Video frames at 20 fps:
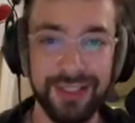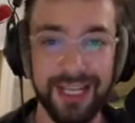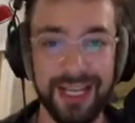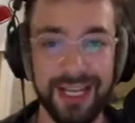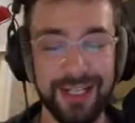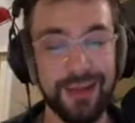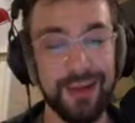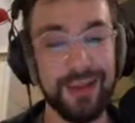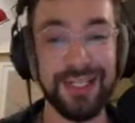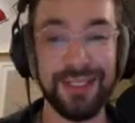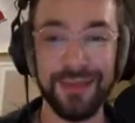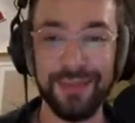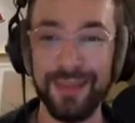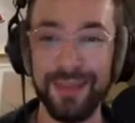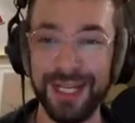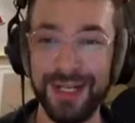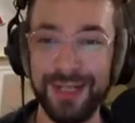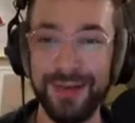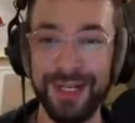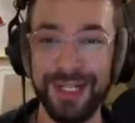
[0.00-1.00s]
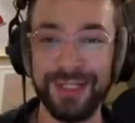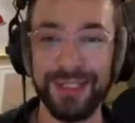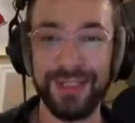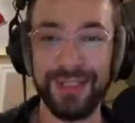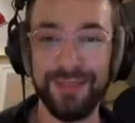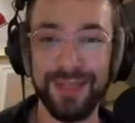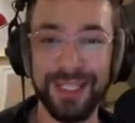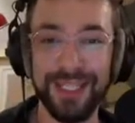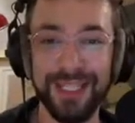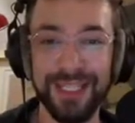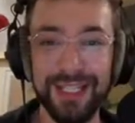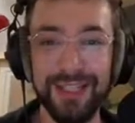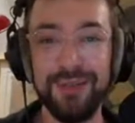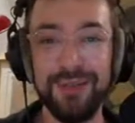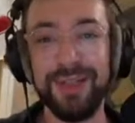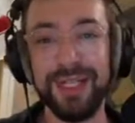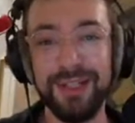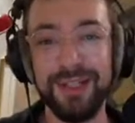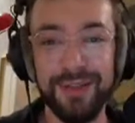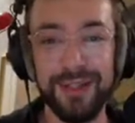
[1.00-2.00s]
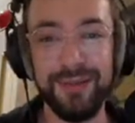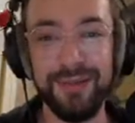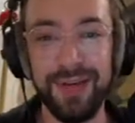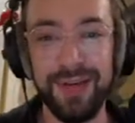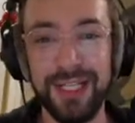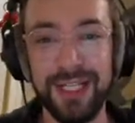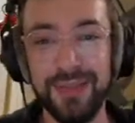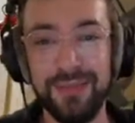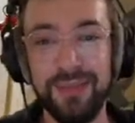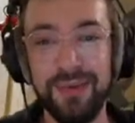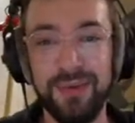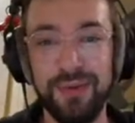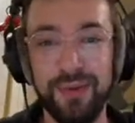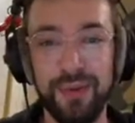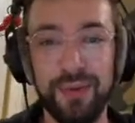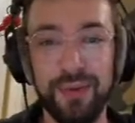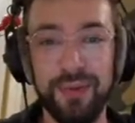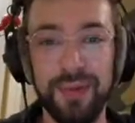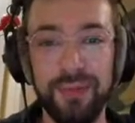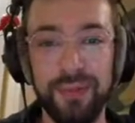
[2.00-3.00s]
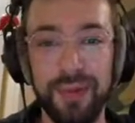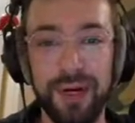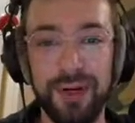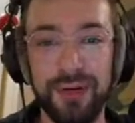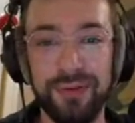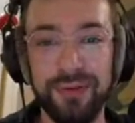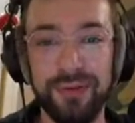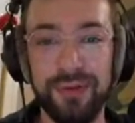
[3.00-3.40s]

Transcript: I know that's a big question, but a little bit of advice before we part